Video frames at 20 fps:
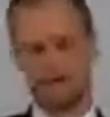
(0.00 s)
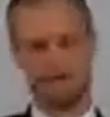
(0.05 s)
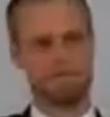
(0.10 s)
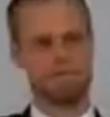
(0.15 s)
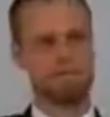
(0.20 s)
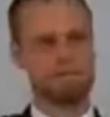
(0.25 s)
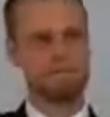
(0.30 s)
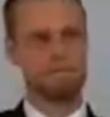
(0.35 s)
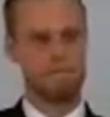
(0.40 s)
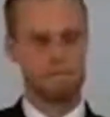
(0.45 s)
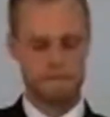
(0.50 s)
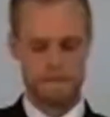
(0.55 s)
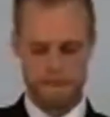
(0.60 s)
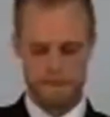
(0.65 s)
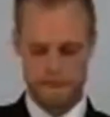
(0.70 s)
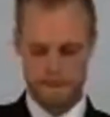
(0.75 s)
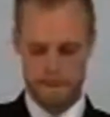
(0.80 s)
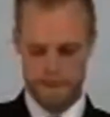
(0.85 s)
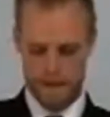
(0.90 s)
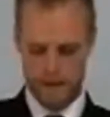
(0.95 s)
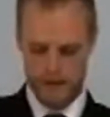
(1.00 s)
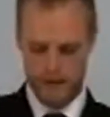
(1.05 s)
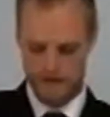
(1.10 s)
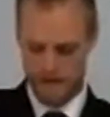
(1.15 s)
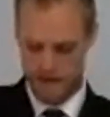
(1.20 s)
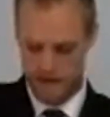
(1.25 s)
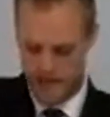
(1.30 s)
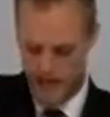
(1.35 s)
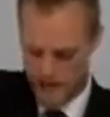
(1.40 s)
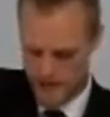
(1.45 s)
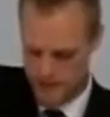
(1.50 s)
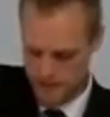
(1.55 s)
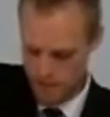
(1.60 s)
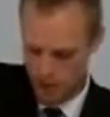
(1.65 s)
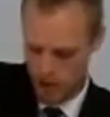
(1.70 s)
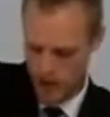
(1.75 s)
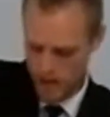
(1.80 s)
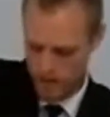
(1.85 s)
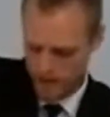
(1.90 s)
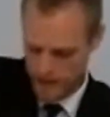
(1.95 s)
We have the
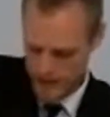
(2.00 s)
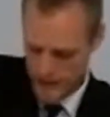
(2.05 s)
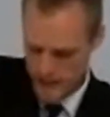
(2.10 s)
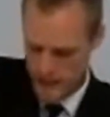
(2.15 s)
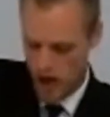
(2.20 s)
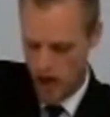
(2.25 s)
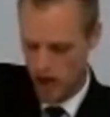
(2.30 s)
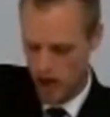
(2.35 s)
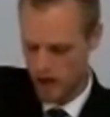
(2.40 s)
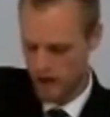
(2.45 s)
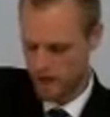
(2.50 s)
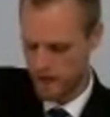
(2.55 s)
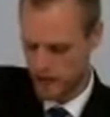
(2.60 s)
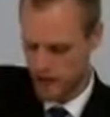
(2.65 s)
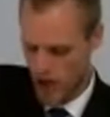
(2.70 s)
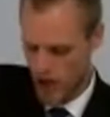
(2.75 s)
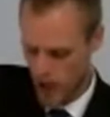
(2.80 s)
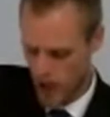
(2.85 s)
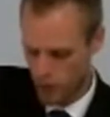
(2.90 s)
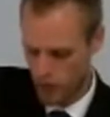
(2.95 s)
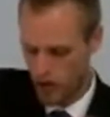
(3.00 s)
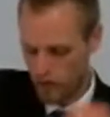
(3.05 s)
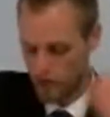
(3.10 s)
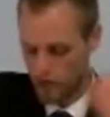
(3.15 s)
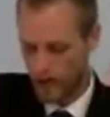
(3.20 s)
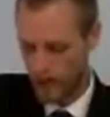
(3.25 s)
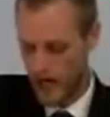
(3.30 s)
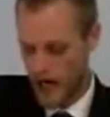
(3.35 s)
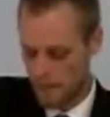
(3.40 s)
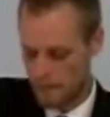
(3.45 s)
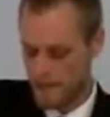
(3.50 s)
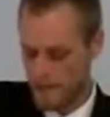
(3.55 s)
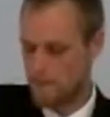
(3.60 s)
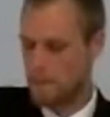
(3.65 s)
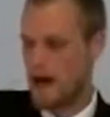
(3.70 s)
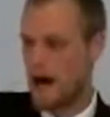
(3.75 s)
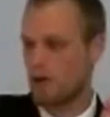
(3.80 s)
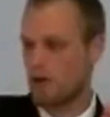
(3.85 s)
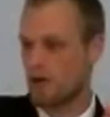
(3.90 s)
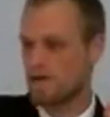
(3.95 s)
testimony of Enoch that God would overcome the
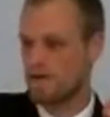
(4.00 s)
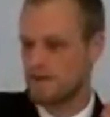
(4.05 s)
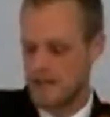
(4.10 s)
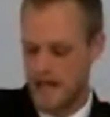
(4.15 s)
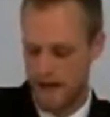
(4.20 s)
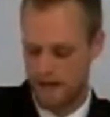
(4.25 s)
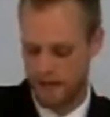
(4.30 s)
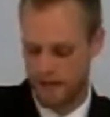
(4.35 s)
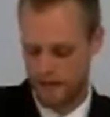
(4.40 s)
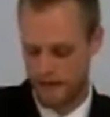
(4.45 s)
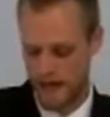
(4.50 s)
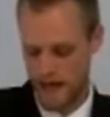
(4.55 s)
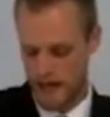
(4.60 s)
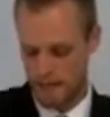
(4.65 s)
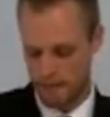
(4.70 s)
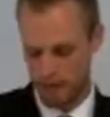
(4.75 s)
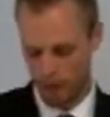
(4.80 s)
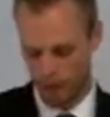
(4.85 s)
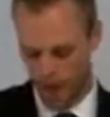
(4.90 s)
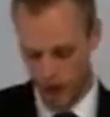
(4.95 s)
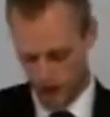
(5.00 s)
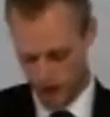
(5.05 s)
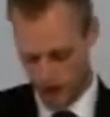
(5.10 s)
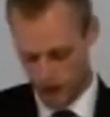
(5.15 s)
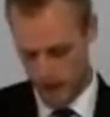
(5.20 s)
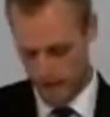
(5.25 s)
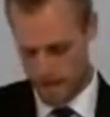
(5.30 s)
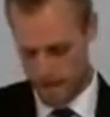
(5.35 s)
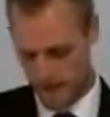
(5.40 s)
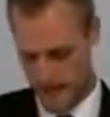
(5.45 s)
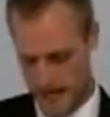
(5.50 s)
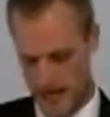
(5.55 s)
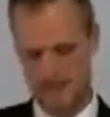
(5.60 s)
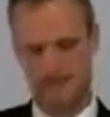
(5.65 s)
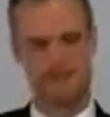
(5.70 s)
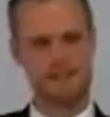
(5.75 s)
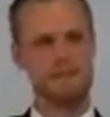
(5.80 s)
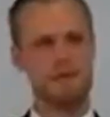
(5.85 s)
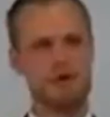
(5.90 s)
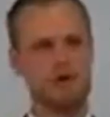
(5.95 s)
power of death, but we also have the
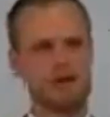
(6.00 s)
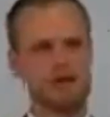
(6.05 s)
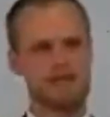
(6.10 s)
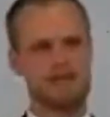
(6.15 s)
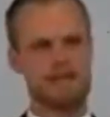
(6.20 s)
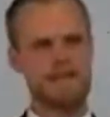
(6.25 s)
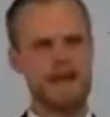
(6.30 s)
testimony that